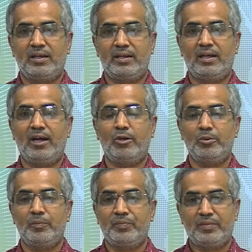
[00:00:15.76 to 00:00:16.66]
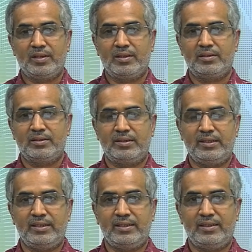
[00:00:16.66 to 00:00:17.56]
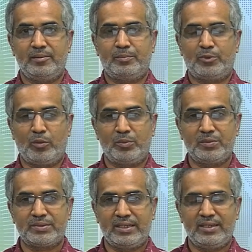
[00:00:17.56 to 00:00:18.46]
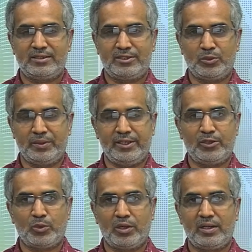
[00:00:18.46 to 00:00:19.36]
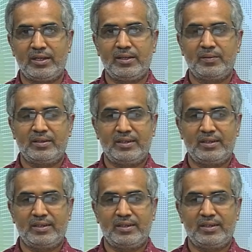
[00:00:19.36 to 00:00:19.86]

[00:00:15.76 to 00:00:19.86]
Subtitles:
and how the problems related to inequality,